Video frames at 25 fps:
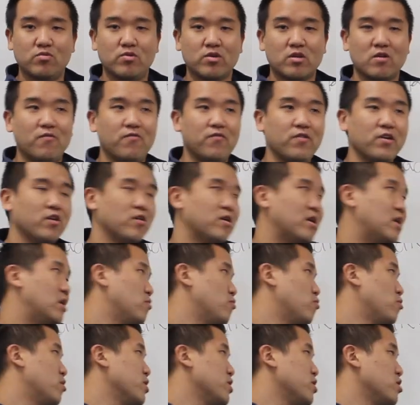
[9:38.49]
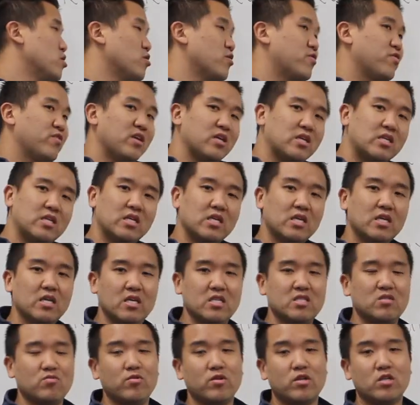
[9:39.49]
We could figure out what your thinking
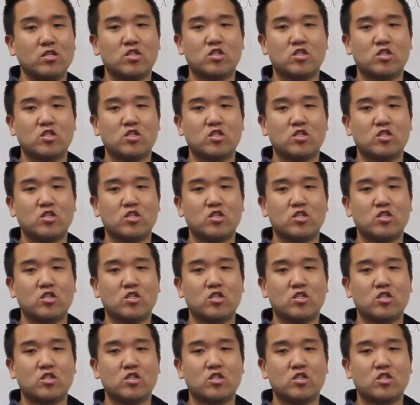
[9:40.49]
is.